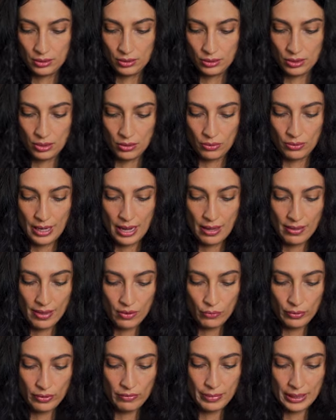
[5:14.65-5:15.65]
So now
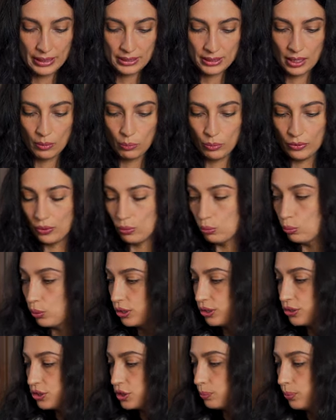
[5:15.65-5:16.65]
that we've mixed it up with a
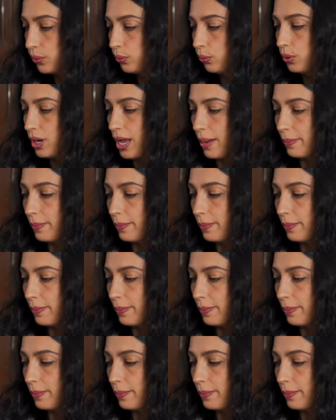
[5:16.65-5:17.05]
wooden spoon,